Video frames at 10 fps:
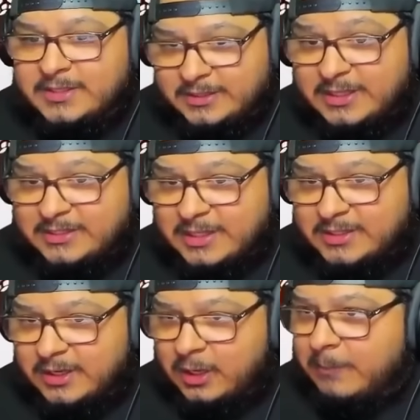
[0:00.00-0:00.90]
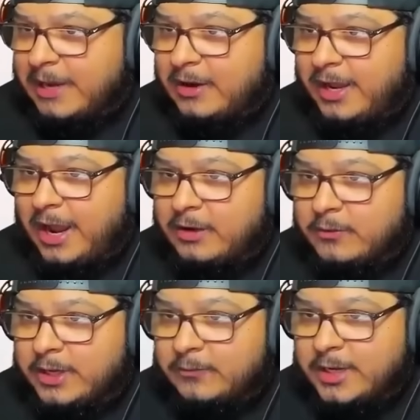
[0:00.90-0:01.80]
is this is gonna come down to end
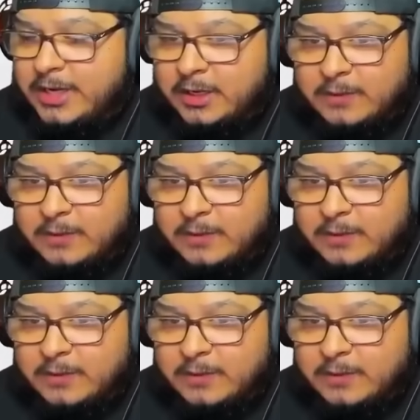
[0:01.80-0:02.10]
ring, Reek.